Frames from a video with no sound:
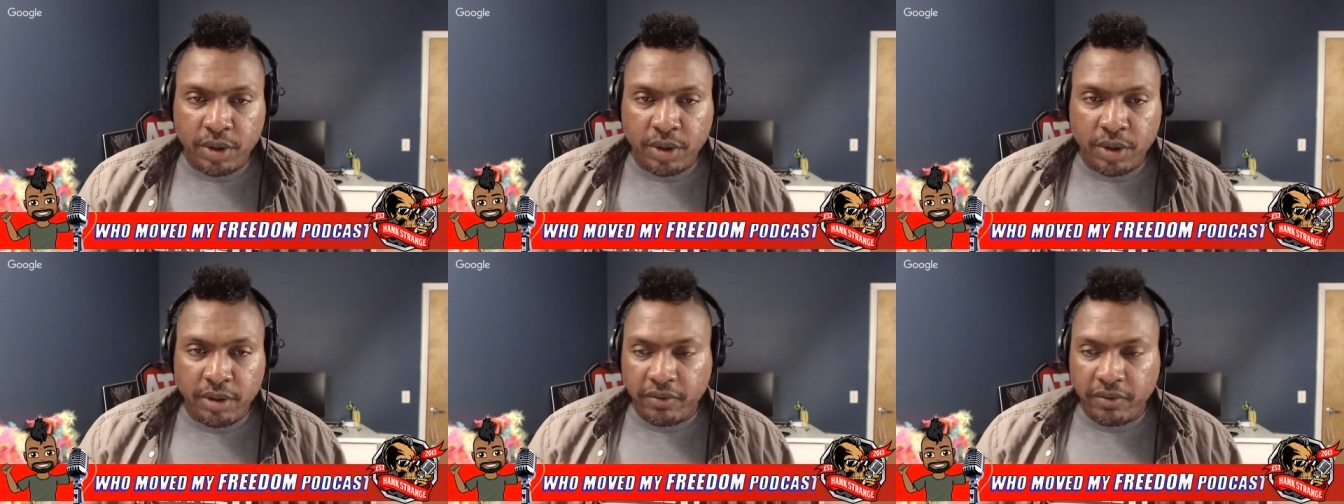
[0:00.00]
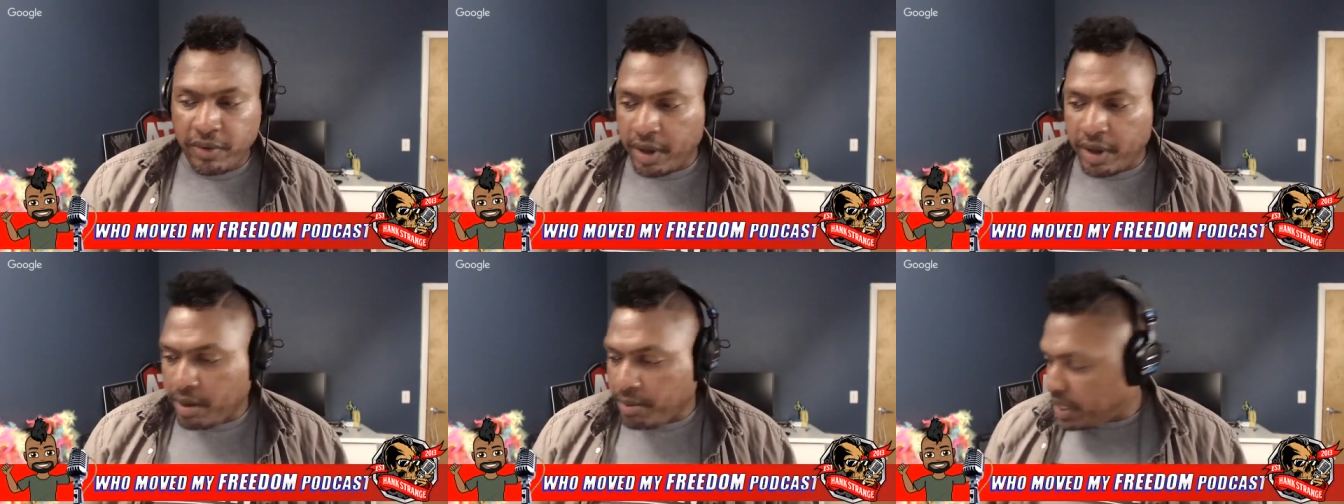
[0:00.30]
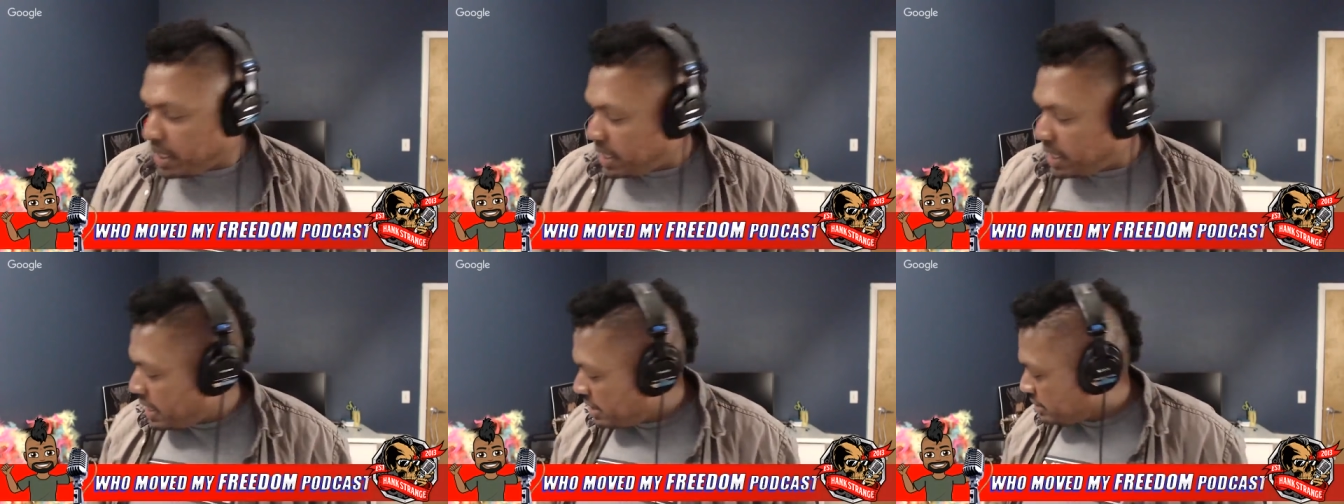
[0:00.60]
of uh,
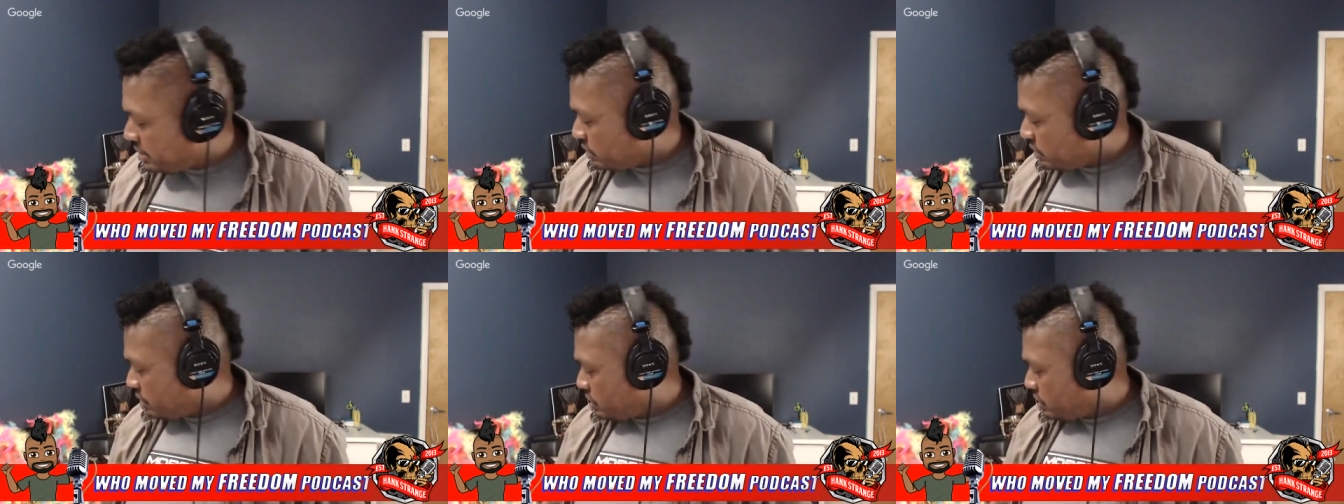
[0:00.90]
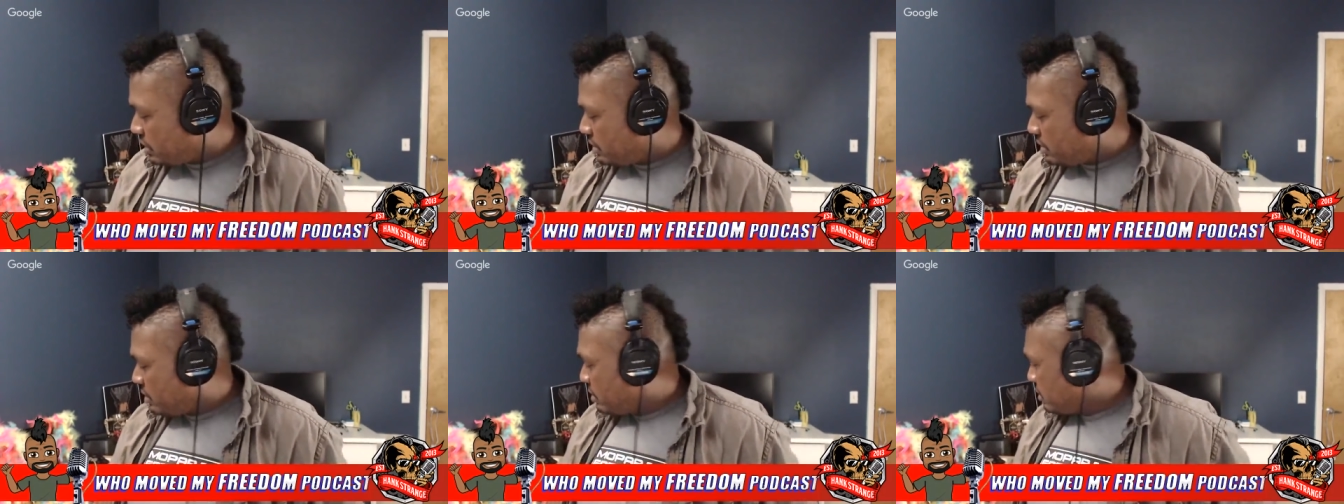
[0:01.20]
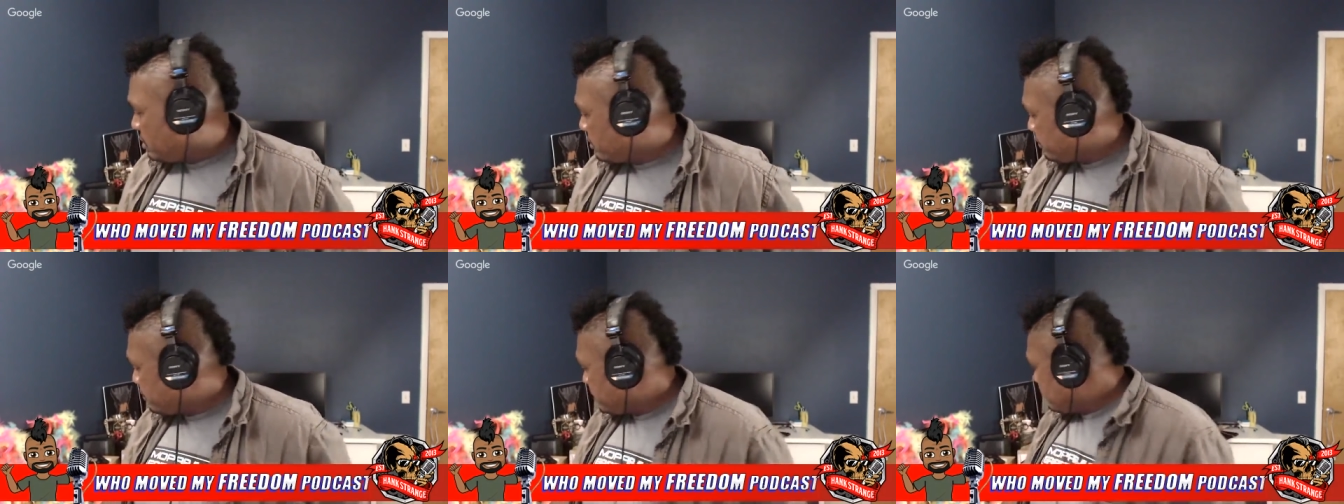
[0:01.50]
my hats, which I don't
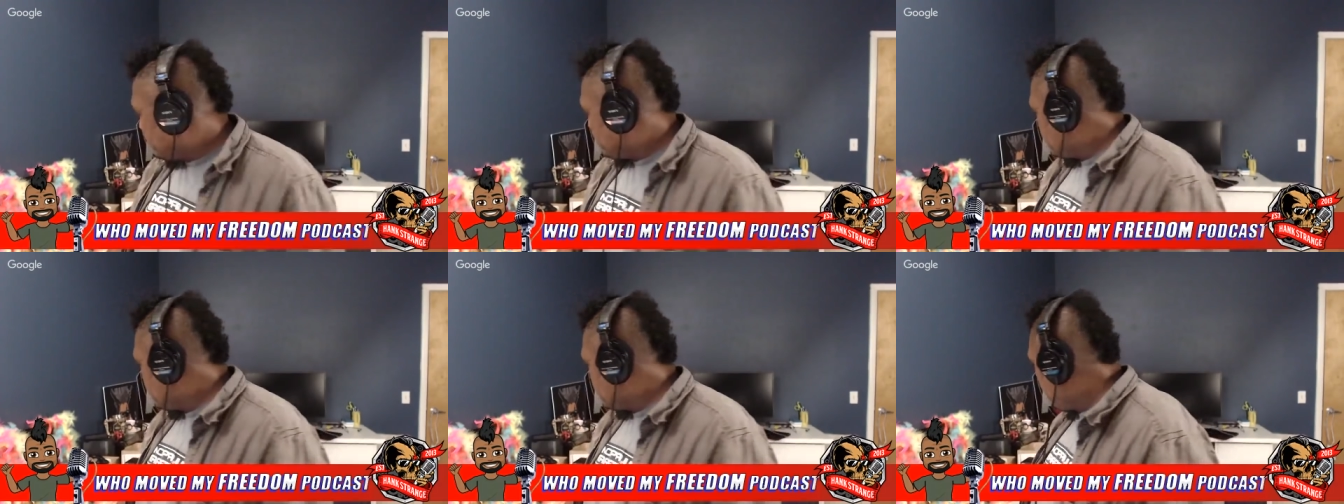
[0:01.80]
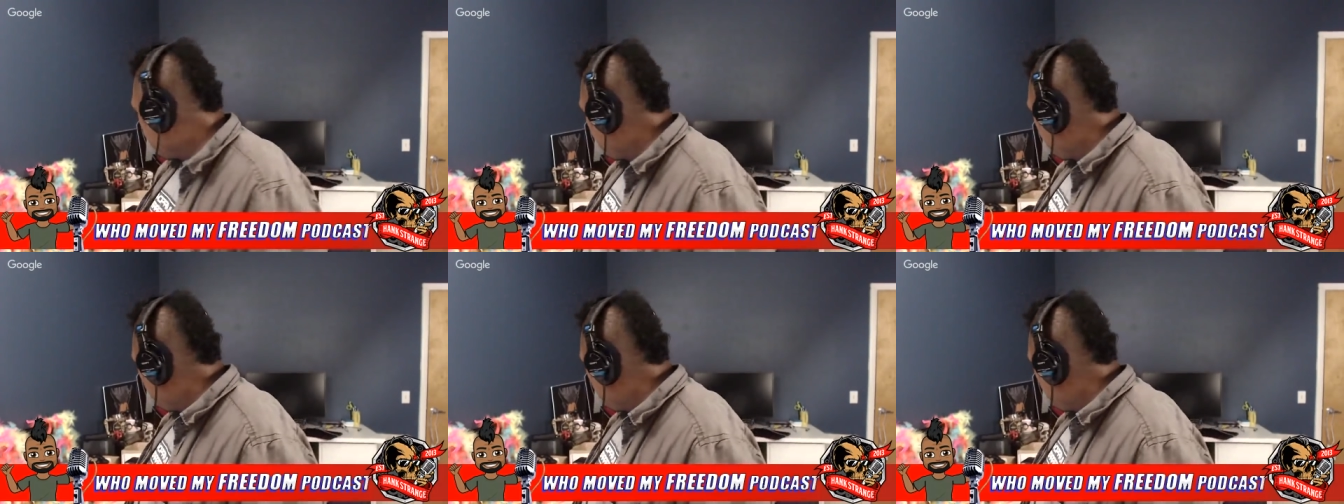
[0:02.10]
know if there's.